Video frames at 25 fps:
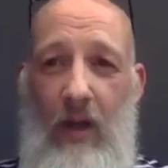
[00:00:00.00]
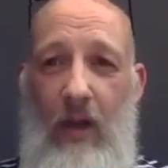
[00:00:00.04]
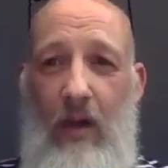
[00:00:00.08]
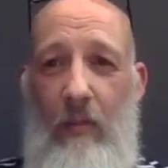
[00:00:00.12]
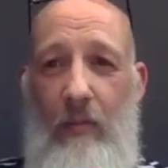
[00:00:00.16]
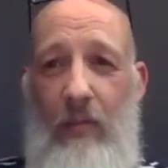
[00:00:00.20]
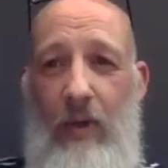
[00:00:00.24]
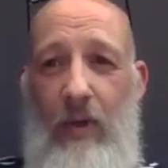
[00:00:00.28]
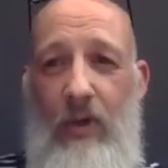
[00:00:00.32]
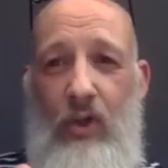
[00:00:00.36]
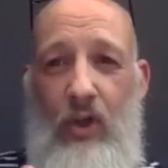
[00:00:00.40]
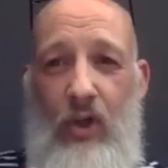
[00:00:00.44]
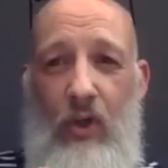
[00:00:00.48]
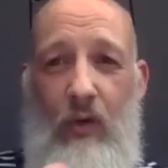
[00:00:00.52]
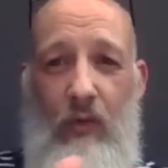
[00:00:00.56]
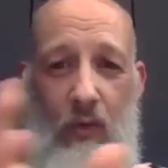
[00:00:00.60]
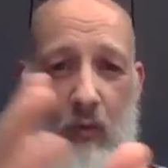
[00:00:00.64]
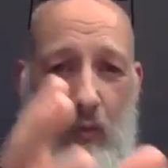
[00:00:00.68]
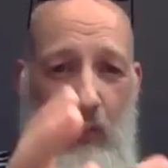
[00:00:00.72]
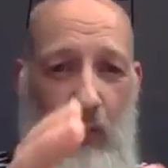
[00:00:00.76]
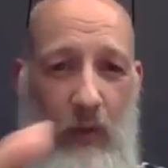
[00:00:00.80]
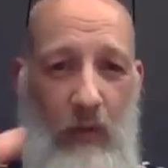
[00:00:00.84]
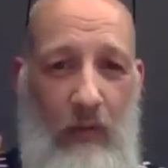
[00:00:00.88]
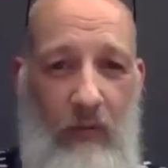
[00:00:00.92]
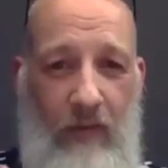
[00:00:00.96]
But
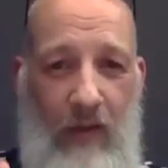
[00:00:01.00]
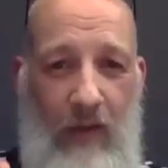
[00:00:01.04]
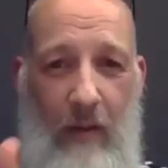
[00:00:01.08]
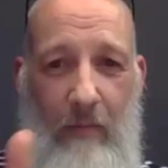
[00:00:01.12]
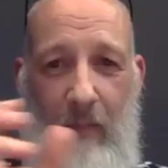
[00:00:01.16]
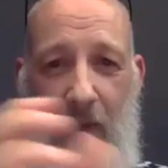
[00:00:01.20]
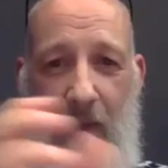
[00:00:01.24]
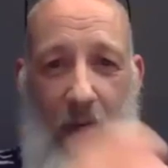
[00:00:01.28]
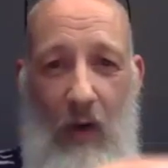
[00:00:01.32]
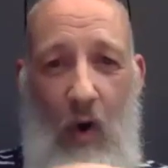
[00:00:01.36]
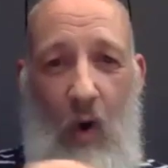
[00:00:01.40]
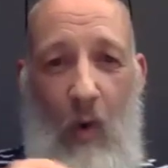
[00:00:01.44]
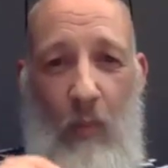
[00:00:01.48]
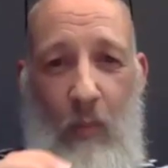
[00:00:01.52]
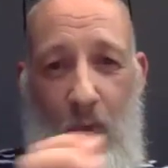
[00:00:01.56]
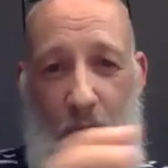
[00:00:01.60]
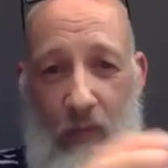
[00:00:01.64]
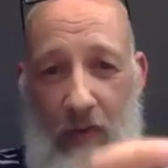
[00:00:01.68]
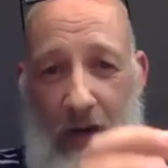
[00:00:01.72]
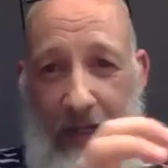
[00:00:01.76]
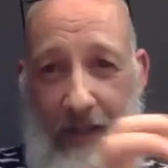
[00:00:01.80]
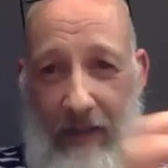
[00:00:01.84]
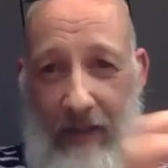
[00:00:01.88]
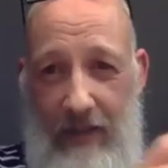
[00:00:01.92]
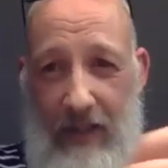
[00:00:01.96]
children will then be
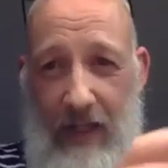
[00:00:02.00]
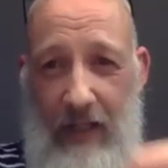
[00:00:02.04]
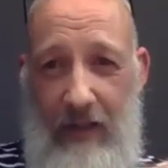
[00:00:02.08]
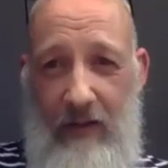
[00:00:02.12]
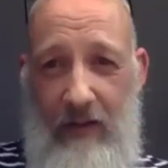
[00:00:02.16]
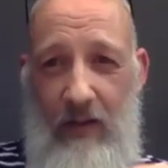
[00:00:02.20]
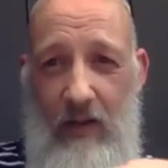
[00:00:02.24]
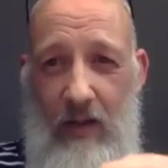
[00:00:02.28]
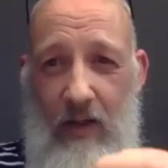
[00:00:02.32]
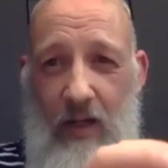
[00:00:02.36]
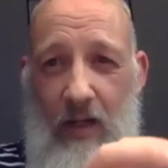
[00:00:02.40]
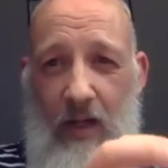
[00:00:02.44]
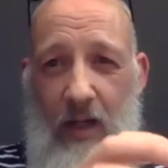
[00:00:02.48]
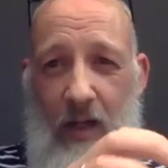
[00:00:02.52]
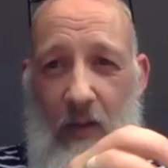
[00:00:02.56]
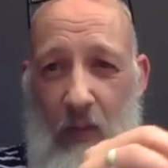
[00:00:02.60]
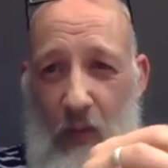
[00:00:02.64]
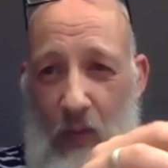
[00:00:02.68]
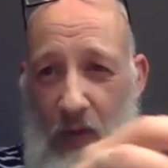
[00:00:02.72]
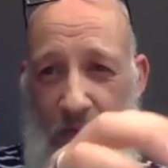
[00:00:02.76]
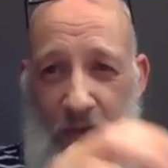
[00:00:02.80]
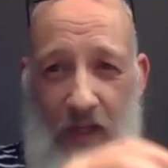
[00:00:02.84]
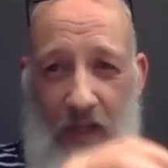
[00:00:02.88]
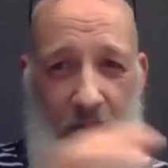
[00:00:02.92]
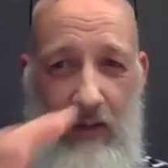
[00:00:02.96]
operating yeah.
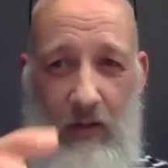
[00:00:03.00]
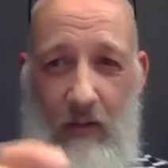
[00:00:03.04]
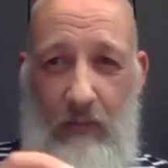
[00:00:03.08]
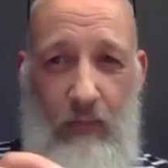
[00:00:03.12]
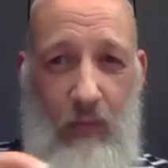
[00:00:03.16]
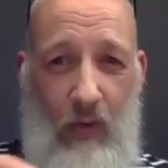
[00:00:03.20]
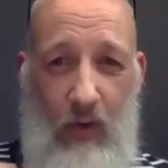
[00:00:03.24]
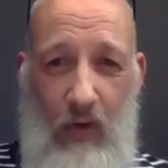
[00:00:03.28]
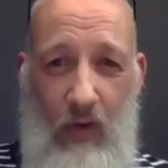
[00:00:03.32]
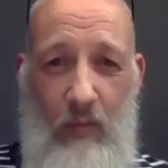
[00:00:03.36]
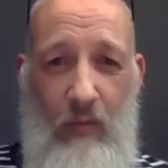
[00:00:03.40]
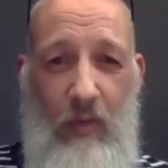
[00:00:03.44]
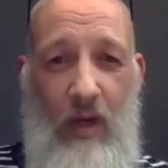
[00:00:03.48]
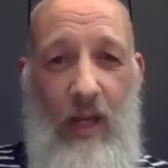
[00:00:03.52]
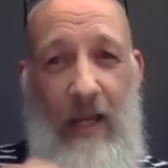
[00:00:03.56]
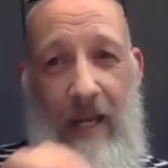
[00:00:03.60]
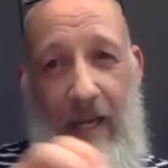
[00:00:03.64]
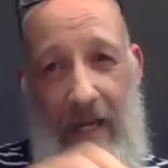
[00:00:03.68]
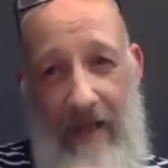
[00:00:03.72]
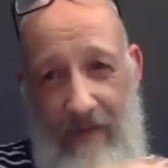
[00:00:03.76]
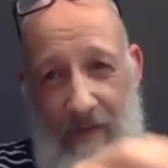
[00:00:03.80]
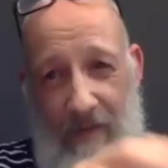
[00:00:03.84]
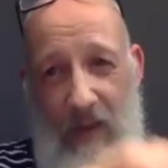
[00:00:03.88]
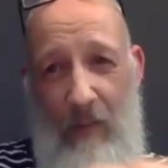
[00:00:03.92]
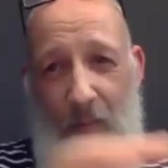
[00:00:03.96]
within the room
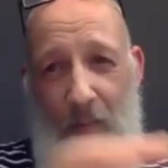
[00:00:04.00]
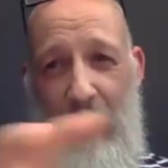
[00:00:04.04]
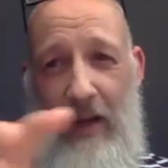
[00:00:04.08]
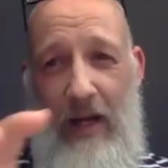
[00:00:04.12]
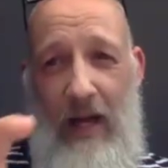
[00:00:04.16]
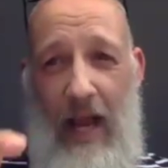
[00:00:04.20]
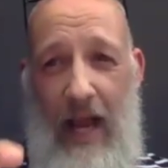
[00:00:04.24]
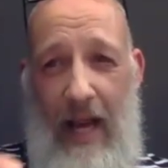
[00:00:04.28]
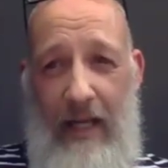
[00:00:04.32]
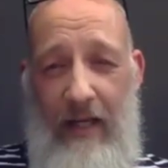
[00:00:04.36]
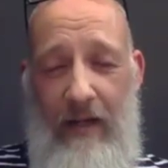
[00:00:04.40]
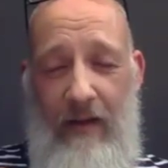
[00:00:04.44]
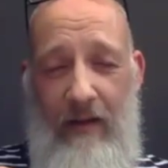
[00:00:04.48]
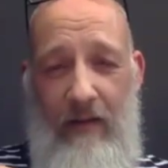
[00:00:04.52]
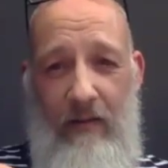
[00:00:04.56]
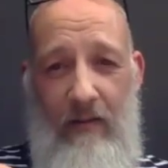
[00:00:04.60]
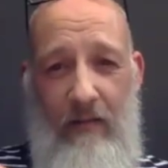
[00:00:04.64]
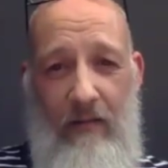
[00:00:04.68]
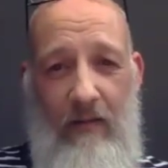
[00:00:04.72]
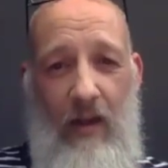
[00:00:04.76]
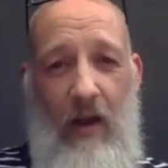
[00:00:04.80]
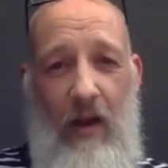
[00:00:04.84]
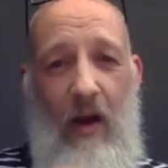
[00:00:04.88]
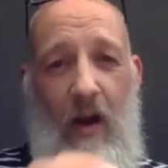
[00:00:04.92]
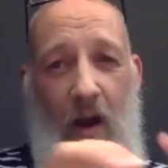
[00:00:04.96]
in the play
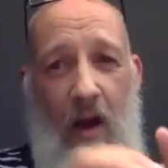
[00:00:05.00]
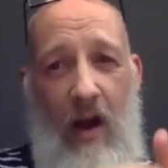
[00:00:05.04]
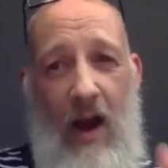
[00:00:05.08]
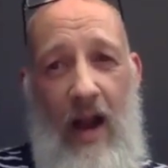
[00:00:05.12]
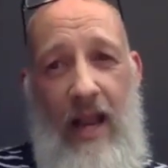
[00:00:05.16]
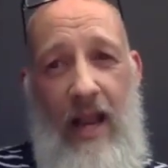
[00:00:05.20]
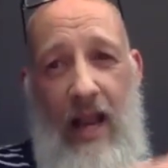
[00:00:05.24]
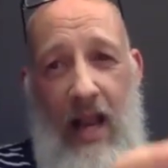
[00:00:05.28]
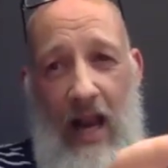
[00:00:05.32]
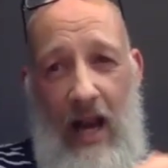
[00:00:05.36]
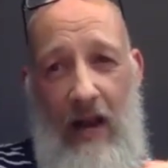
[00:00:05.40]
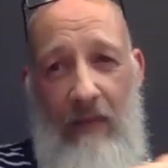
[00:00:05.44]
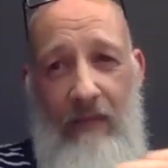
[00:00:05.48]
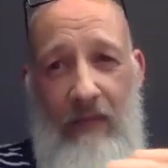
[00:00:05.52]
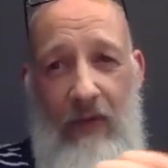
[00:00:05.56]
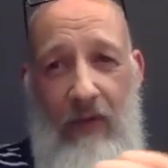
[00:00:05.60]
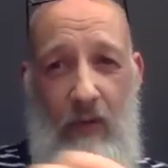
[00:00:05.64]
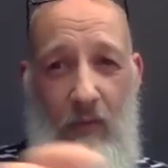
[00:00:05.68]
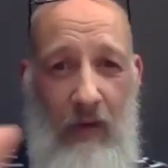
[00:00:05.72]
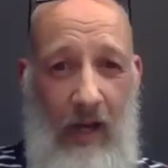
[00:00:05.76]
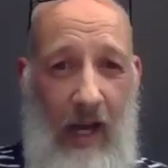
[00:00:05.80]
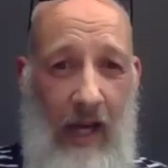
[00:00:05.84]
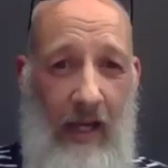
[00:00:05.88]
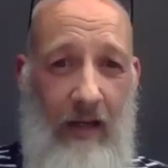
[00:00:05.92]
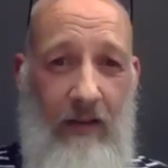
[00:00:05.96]
that I have
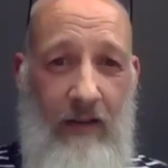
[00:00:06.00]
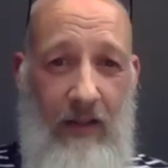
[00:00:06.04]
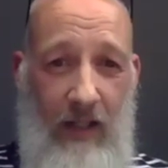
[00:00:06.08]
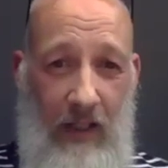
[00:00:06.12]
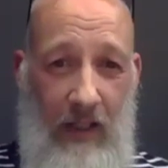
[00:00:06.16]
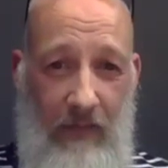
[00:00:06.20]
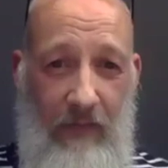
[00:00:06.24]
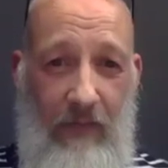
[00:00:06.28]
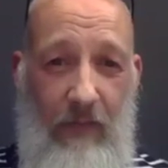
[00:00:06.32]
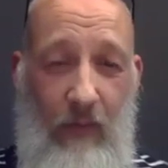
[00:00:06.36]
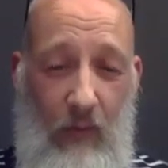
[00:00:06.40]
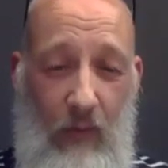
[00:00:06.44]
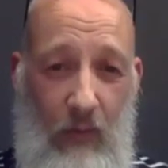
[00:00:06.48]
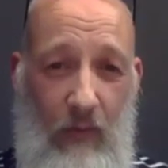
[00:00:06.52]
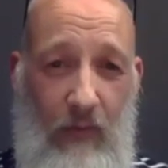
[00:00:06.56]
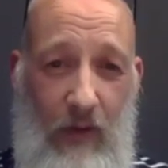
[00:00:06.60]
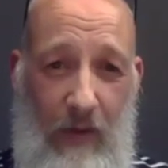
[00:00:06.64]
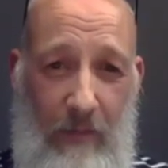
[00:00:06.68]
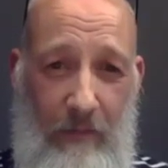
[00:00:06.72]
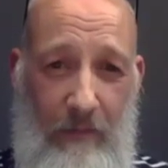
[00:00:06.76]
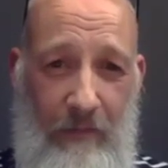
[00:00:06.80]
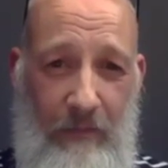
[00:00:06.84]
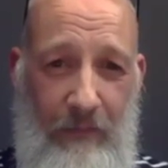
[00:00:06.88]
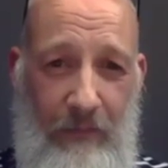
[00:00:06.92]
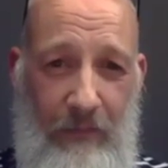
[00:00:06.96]
created for
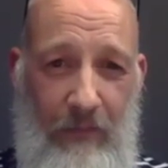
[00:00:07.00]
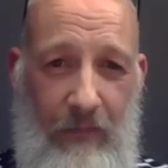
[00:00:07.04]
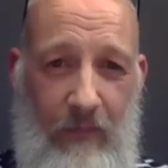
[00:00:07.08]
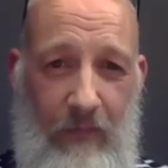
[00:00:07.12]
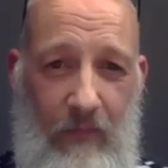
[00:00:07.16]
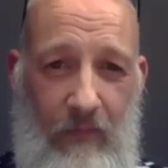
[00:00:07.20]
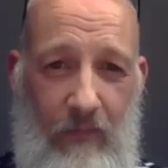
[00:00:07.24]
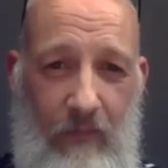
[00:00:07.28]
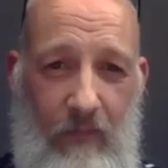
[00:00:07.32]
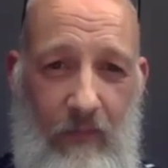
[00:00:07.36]
them. Mm-hmm.